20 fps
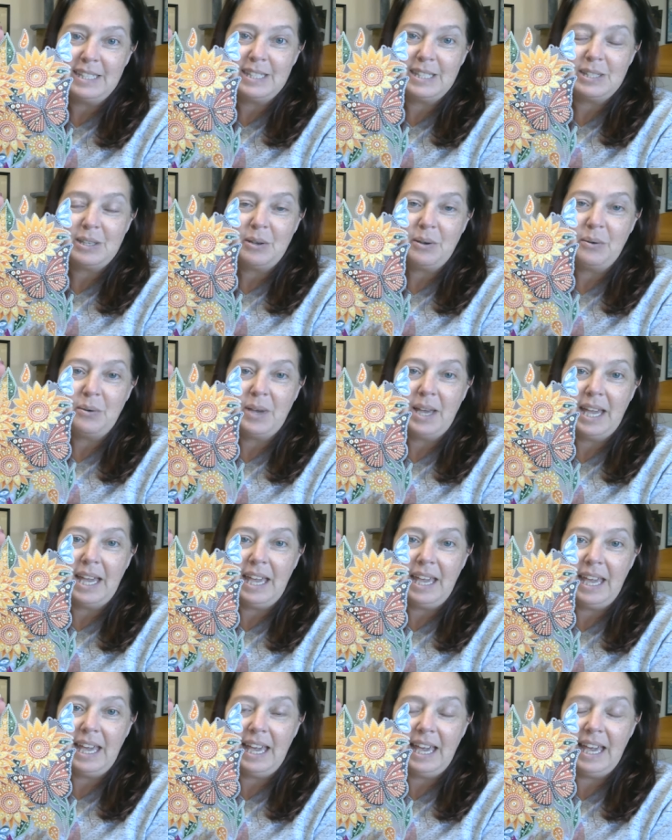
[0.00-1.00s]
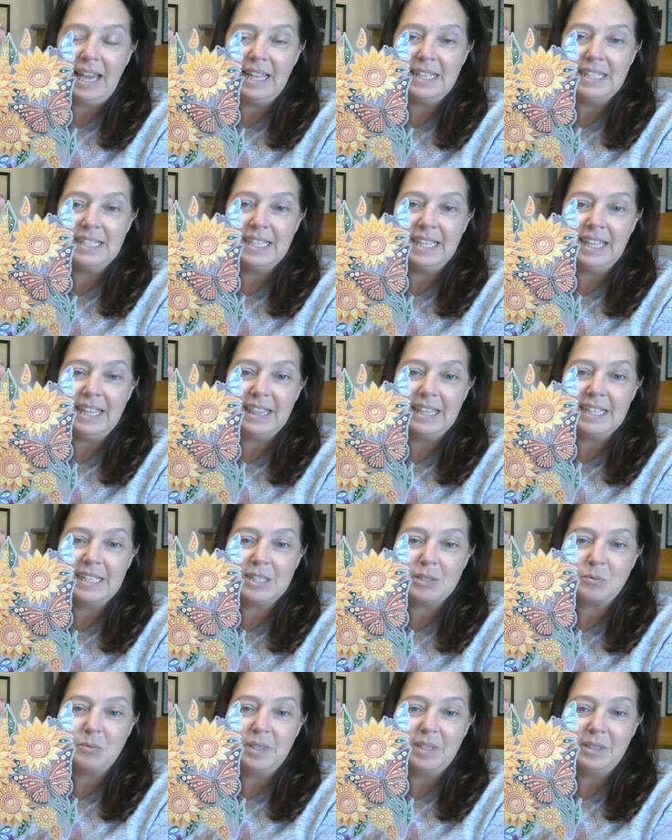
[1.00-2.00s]
So I had to get
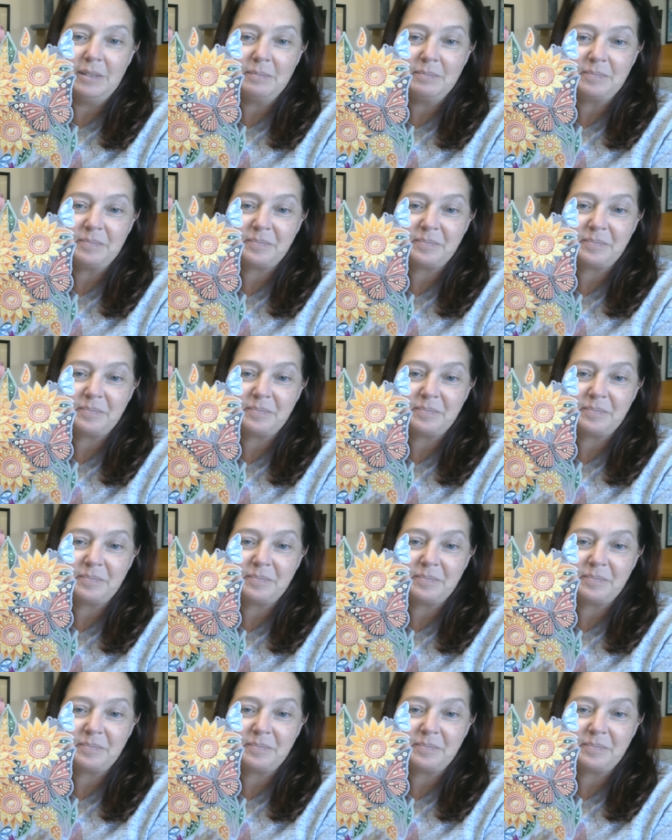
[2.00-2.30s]
this one.